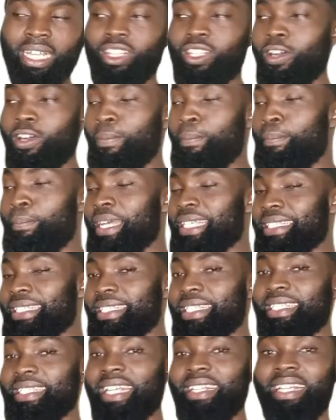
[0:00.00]
Number
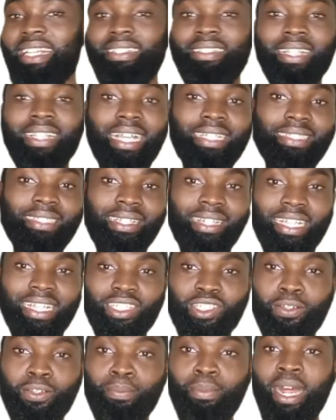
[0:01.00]
6, and that is the
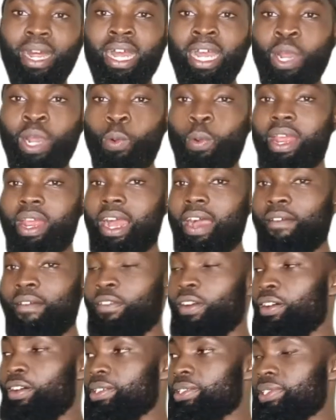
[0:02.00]
last number, we
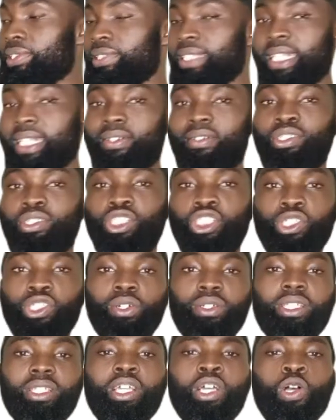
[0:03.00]
have qasirun,
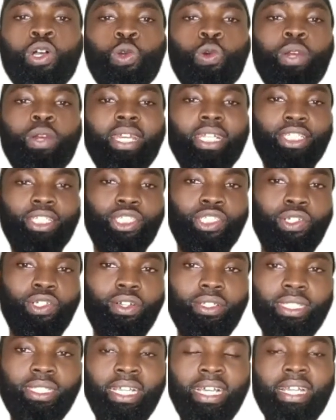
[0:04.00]
short. Who is
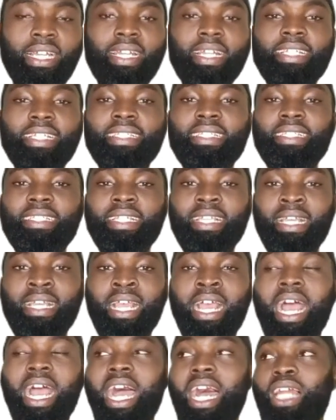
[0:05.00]
short? Let's
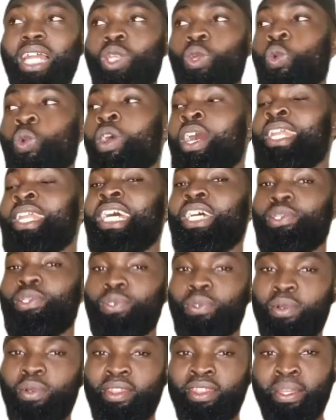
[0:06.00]
say
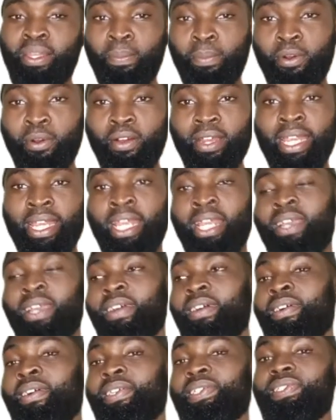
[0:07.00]
al-waladu, the boy.
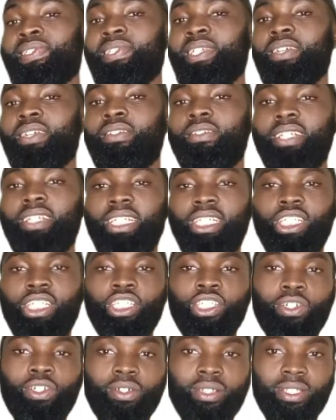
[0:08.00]
Qasirun
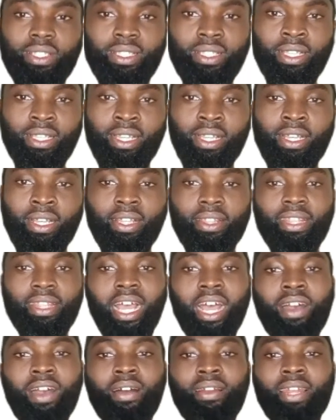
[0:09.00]
is short.
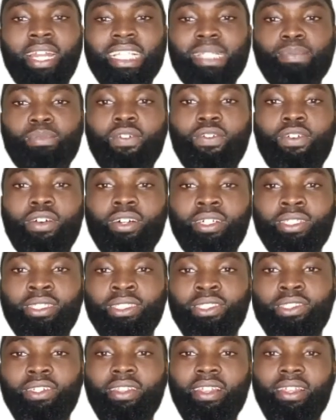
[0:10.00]
Now let's move
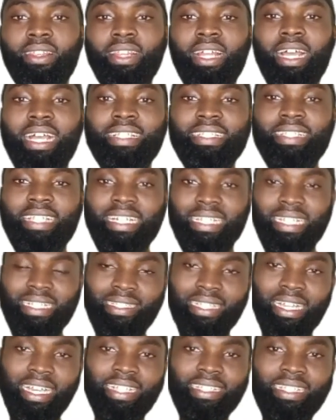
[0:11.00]
on to the last
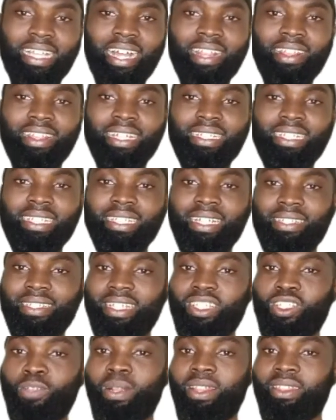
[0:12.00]
exercise, and that is
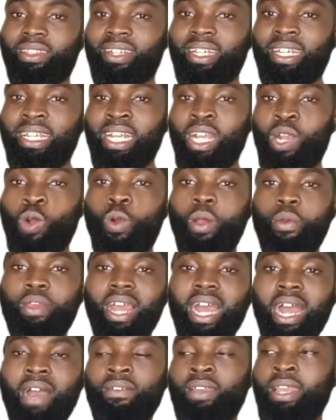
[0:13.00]
exercise number 3, where
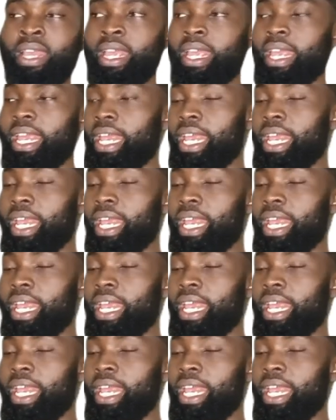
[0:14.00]
we have